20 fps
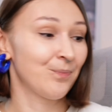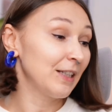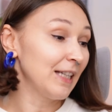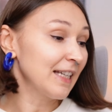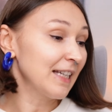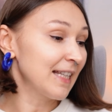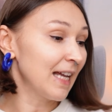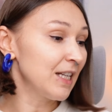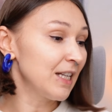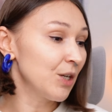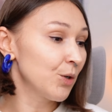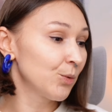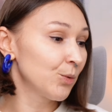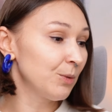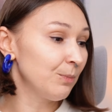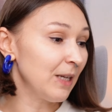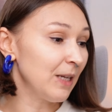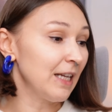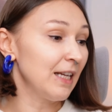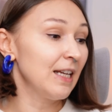The next idea
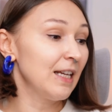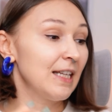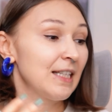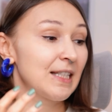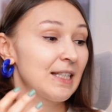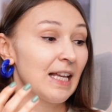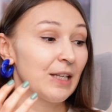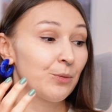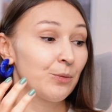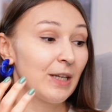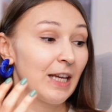would be is that